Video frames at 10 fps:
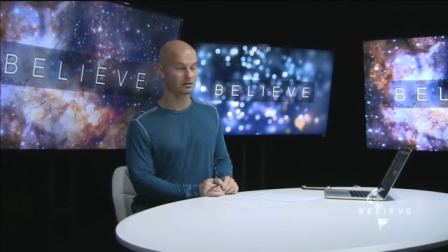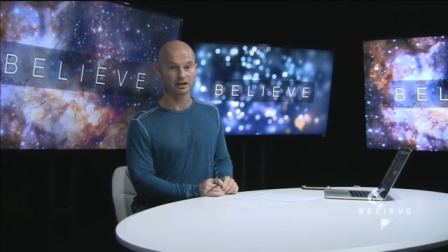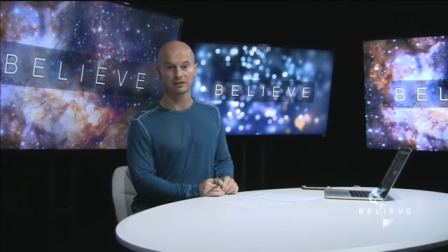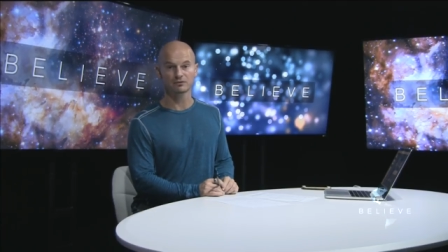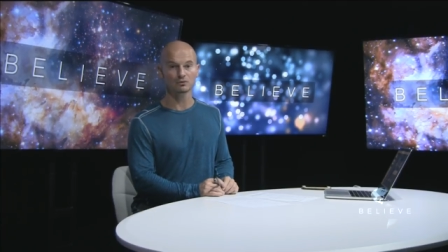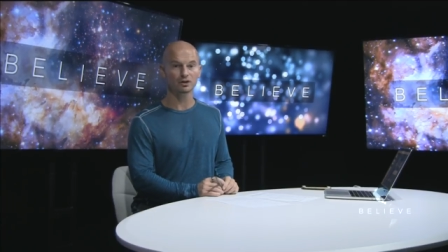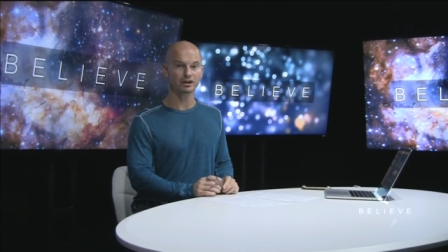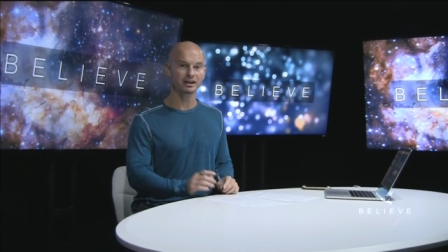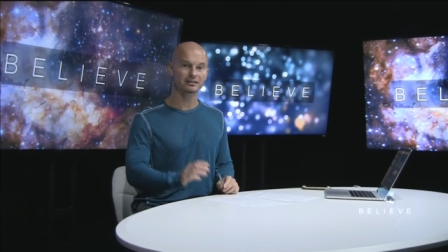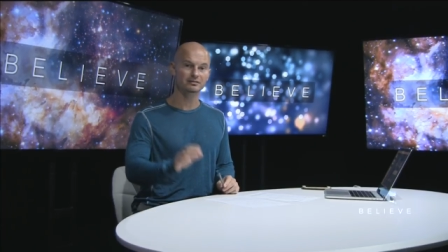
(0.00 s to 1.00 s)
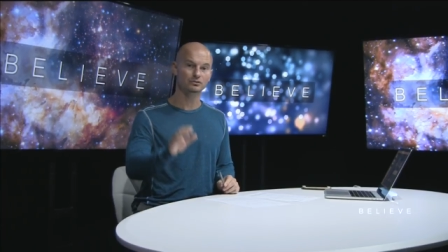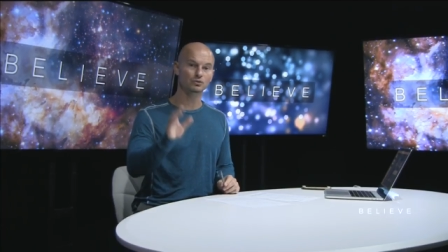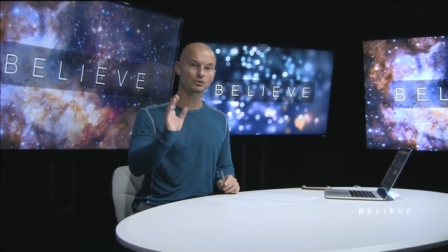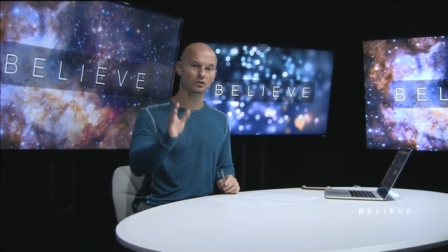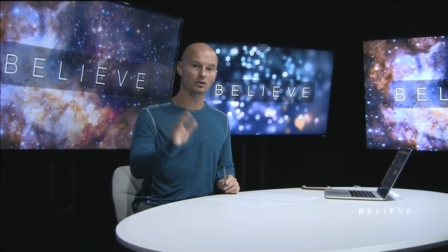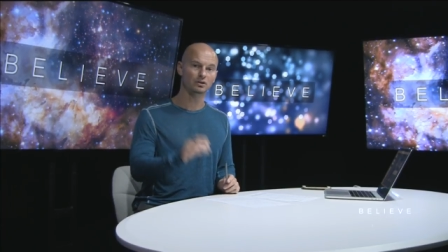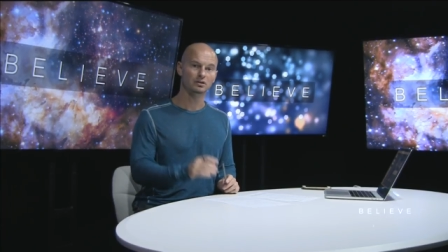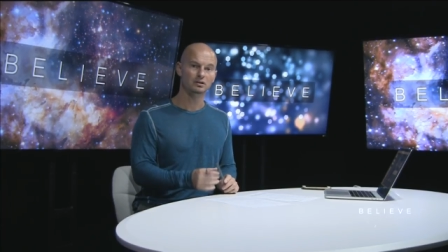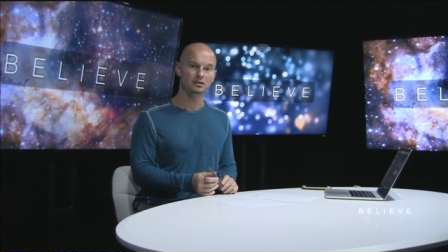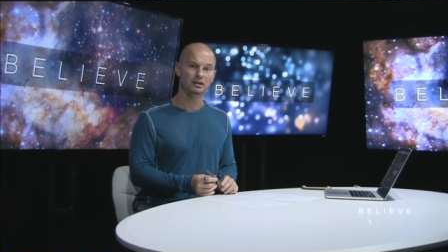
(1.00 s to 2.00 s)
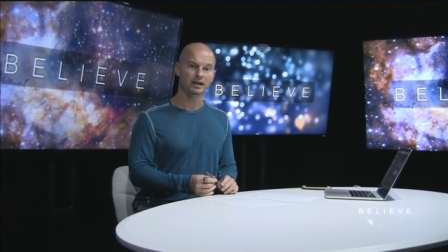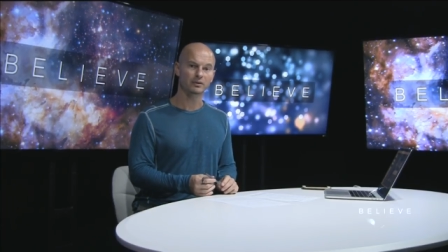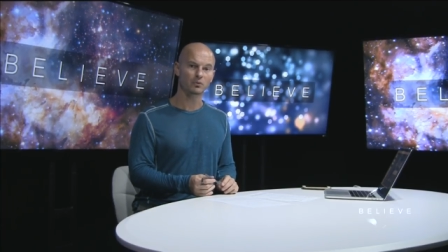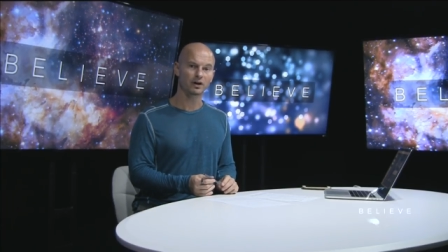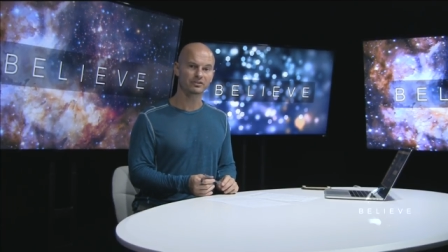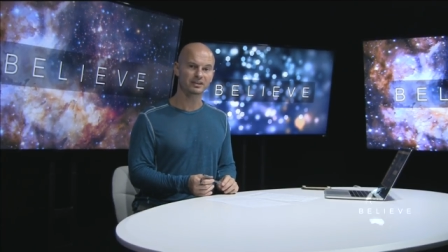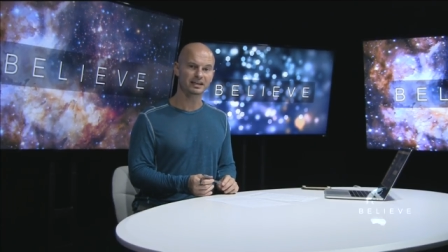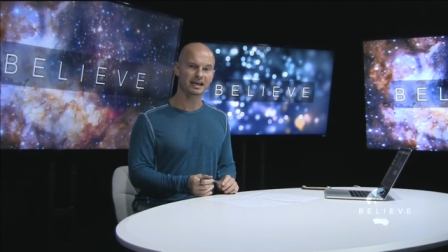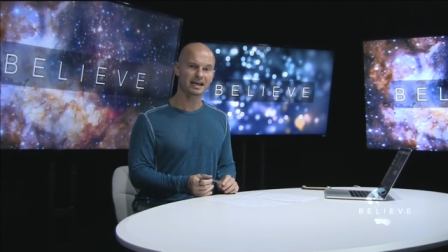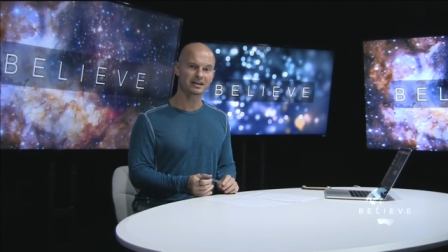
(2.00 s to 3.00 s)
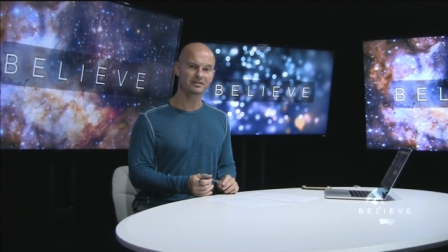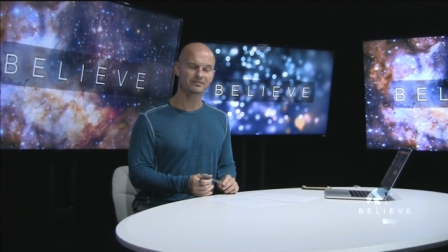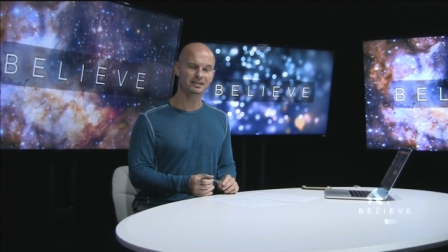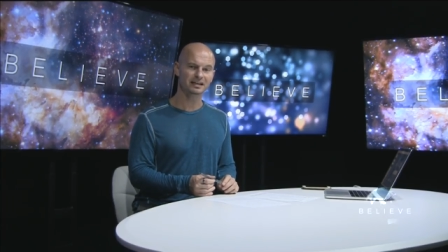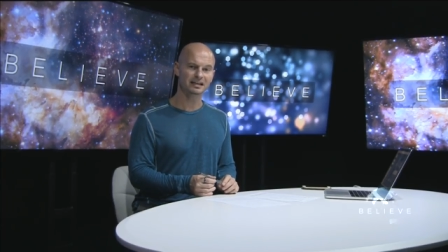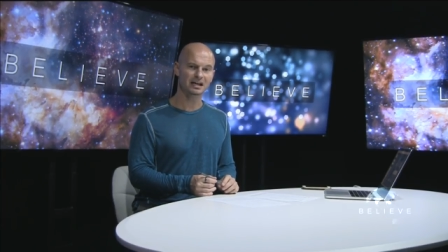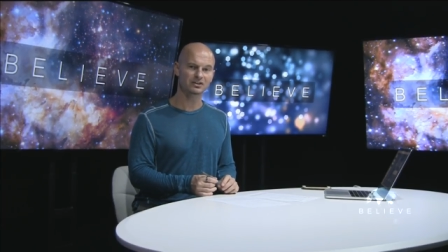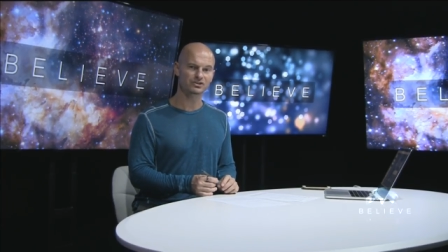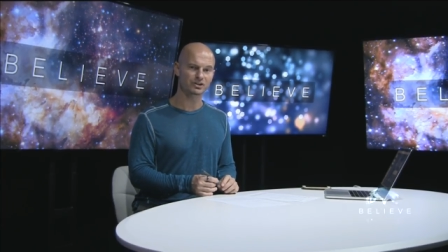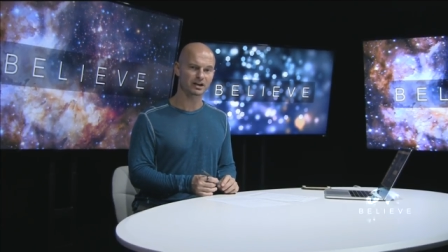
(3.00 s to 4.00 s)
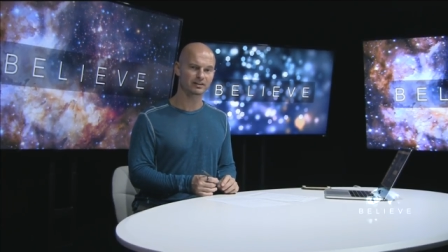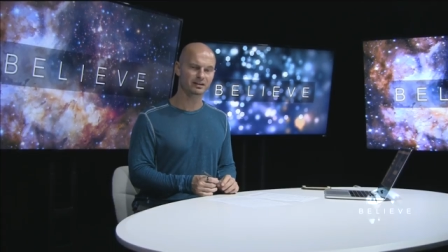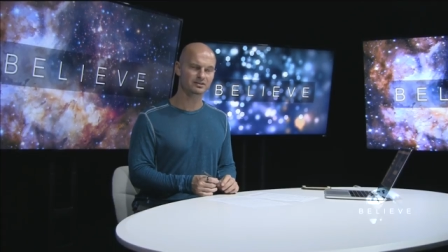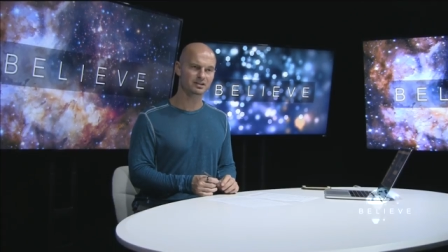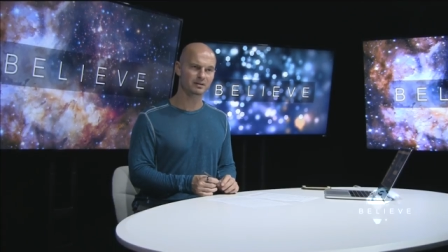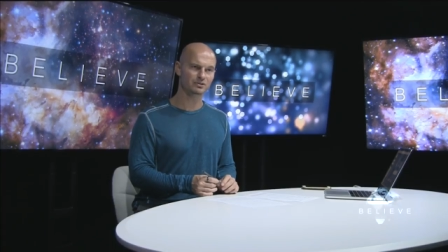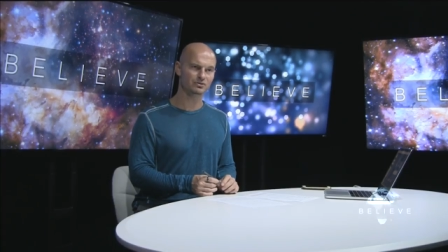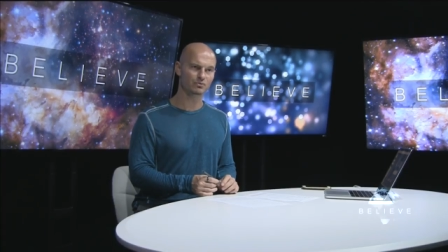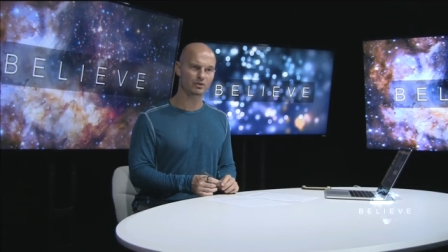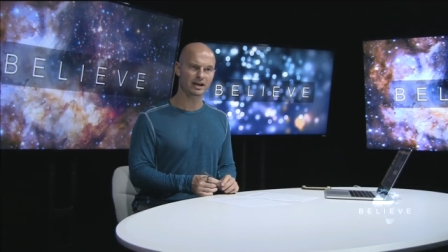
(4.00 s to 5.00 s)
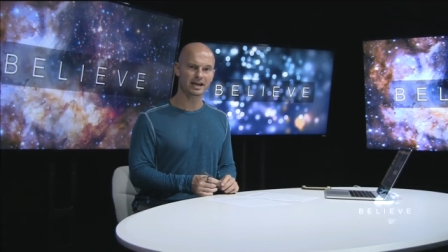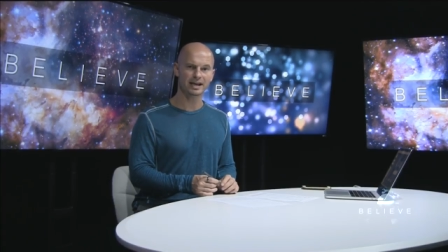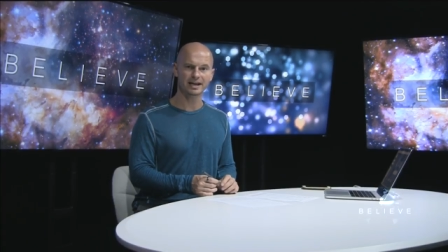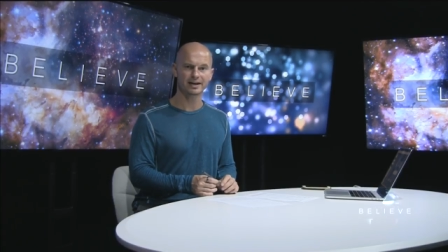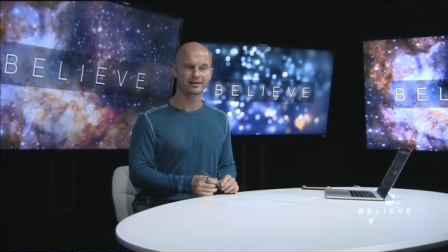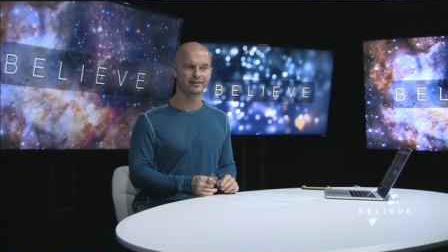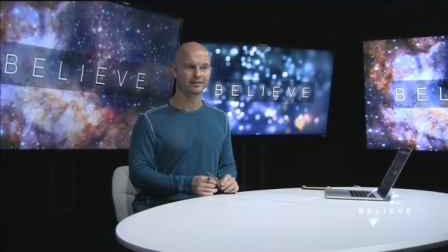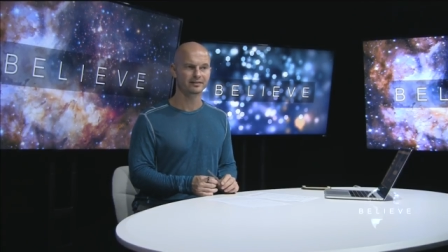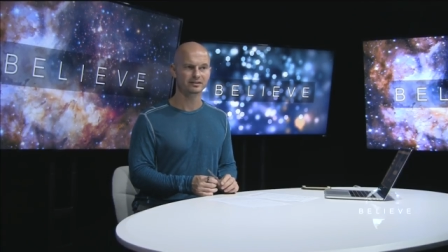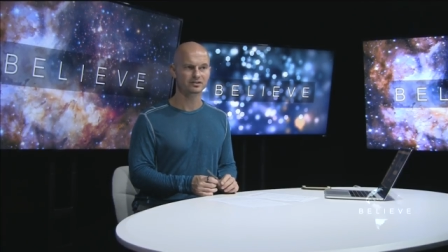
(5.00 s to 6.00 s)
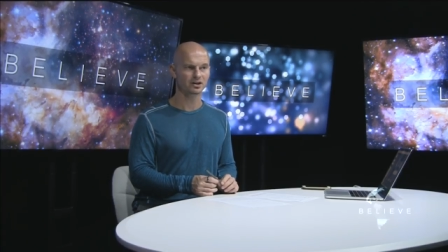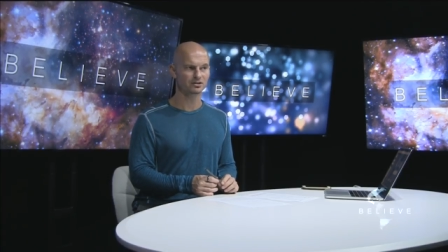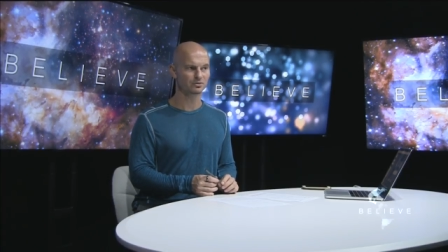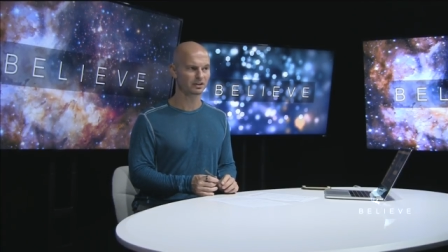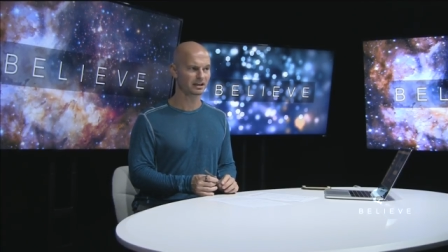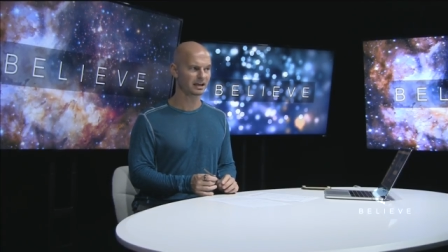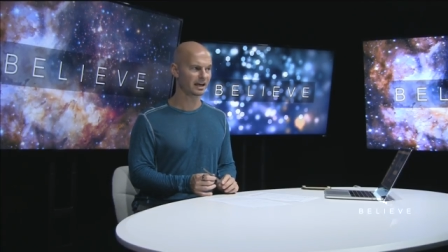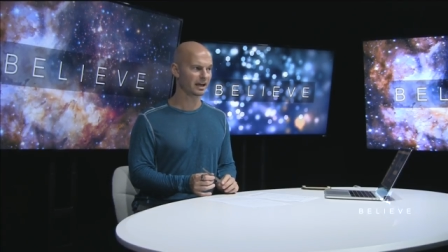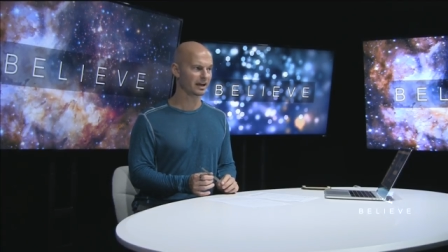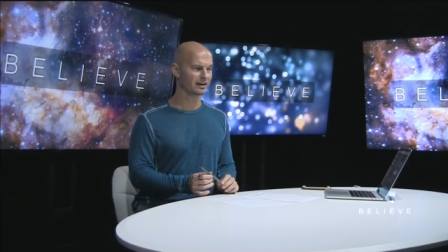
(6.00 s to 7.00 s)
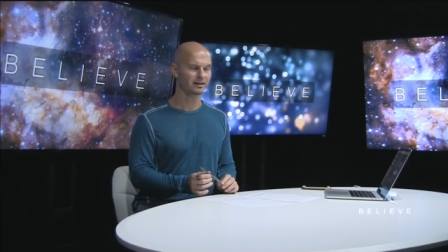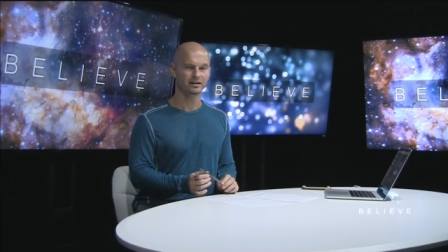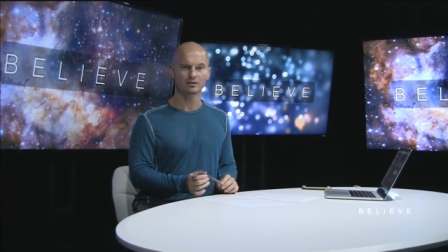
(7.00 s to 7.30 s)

And if you look at Google and what the head of technology, I think his name is Ray, and it starts with a K.